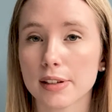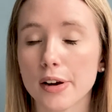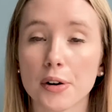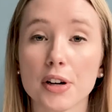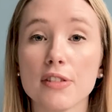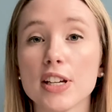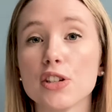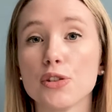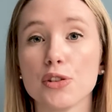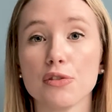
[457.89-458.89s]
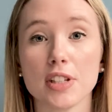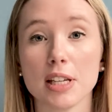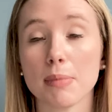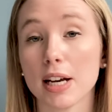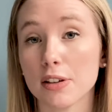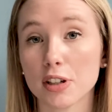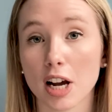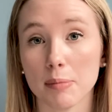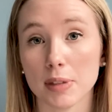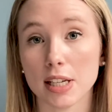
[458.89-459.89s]
or innovations you've seen by other
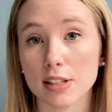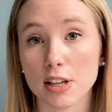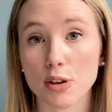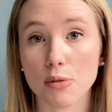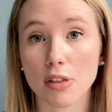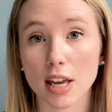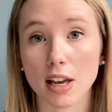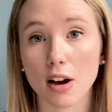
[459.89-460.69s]
companies that you think